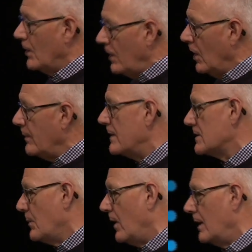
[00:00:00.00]
Are you hearing me
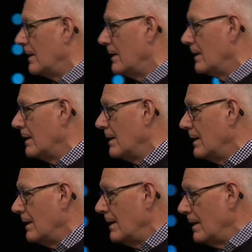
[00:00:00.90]
this morning?
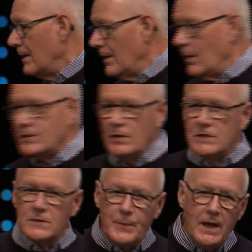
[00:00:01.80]
What
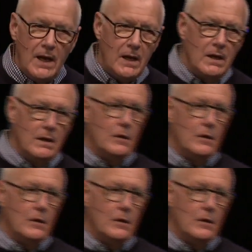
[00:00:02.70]
you speak